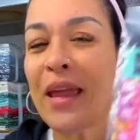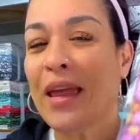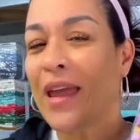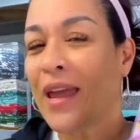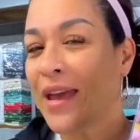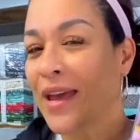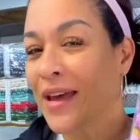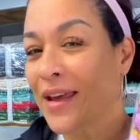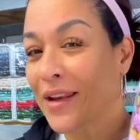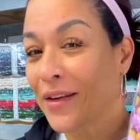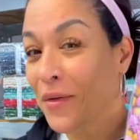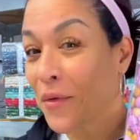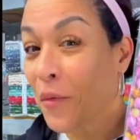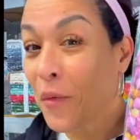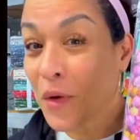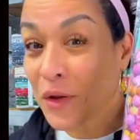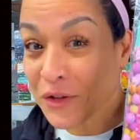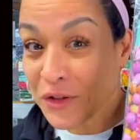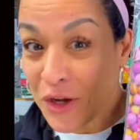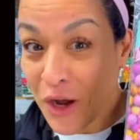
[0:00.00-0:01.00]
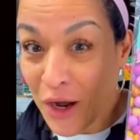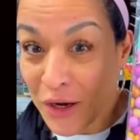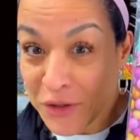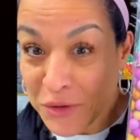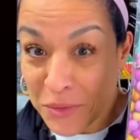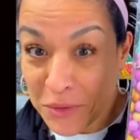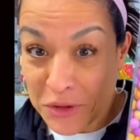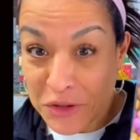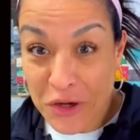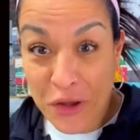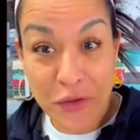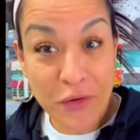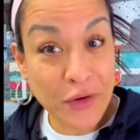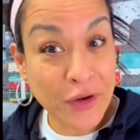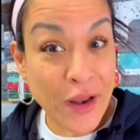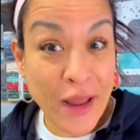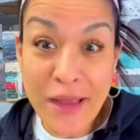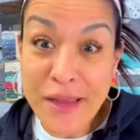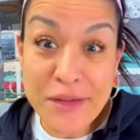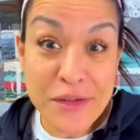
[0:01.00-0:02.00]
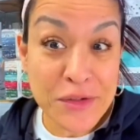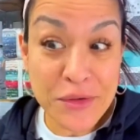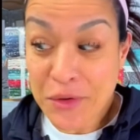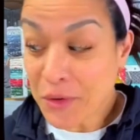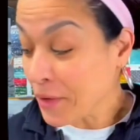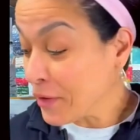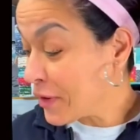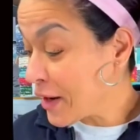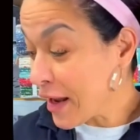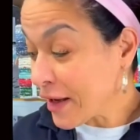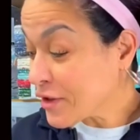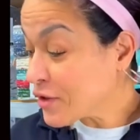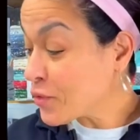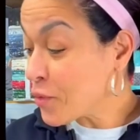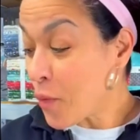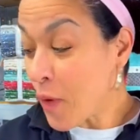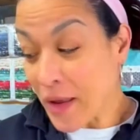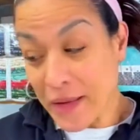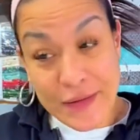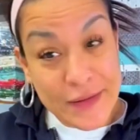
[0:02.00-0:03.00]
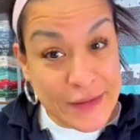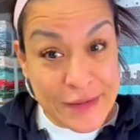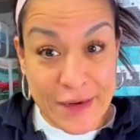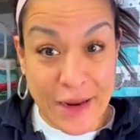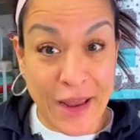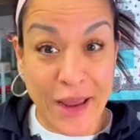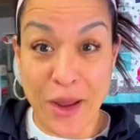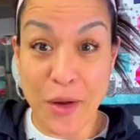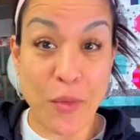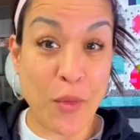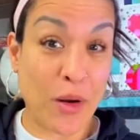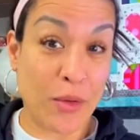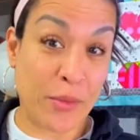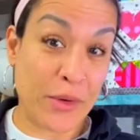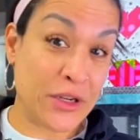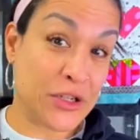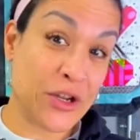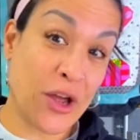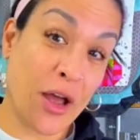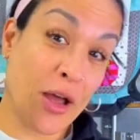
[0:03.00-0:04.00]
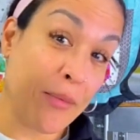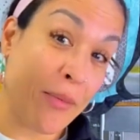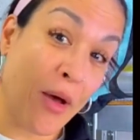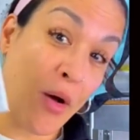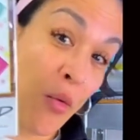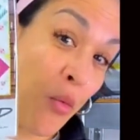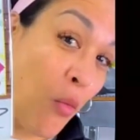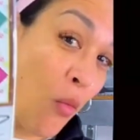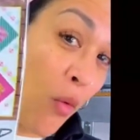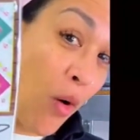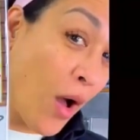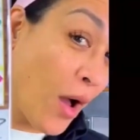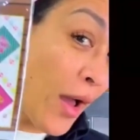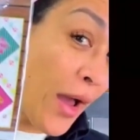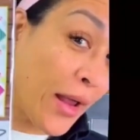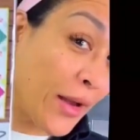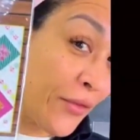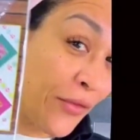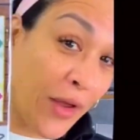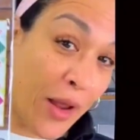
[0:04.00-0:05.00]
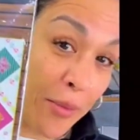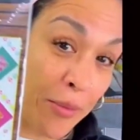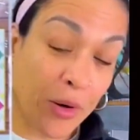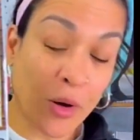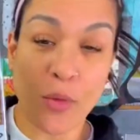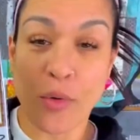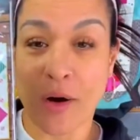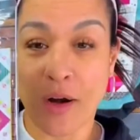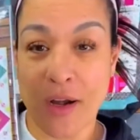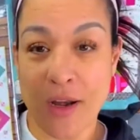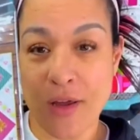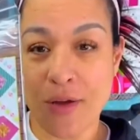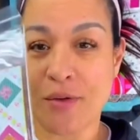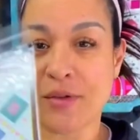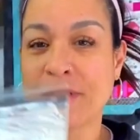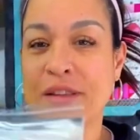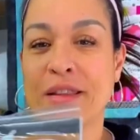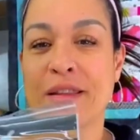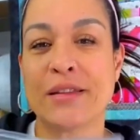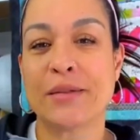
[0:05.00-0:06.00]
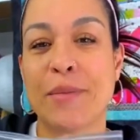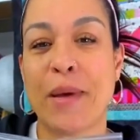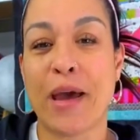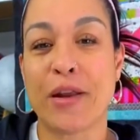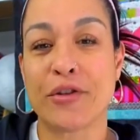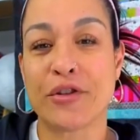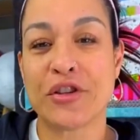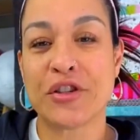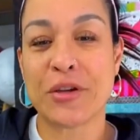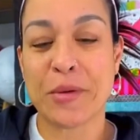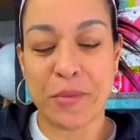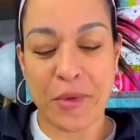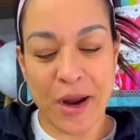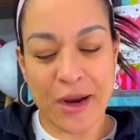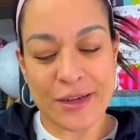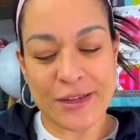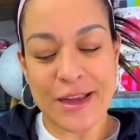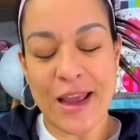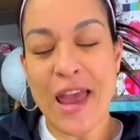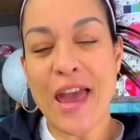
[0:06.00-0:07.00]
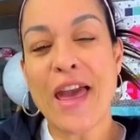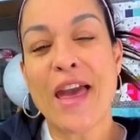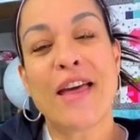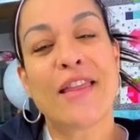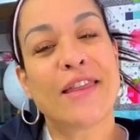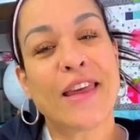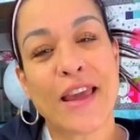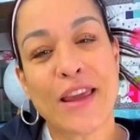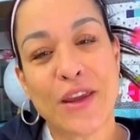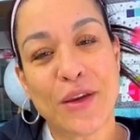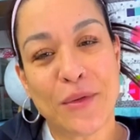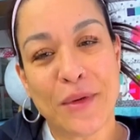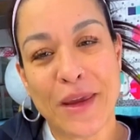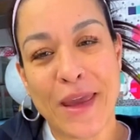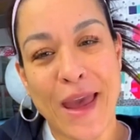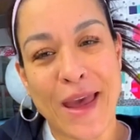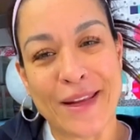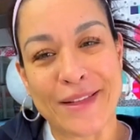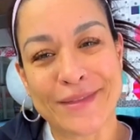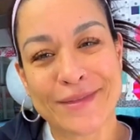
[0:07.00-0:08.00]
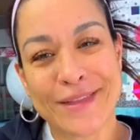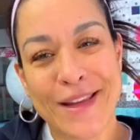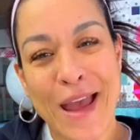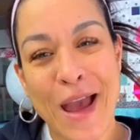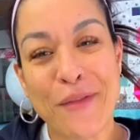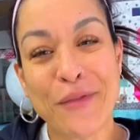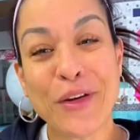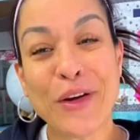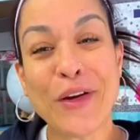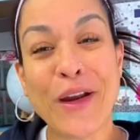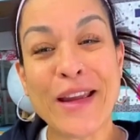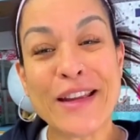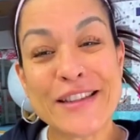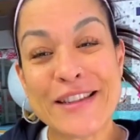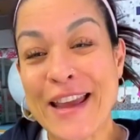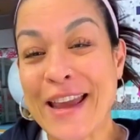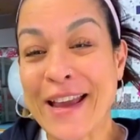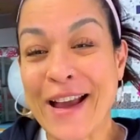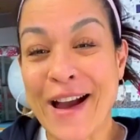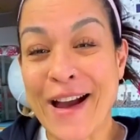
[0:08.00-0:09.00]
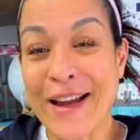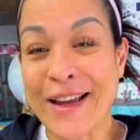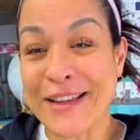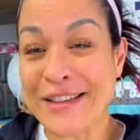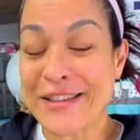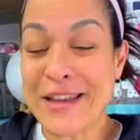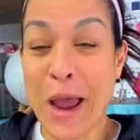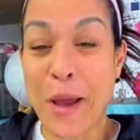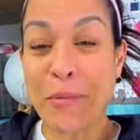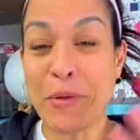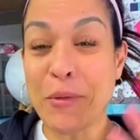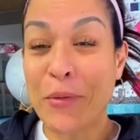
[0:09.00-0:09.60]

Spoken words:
and we'll talk to each other next Wednesday when we talk about what kind of fabric we're going to use in this pattern shipwreck. Thank you again. Have a great day, guys. Happy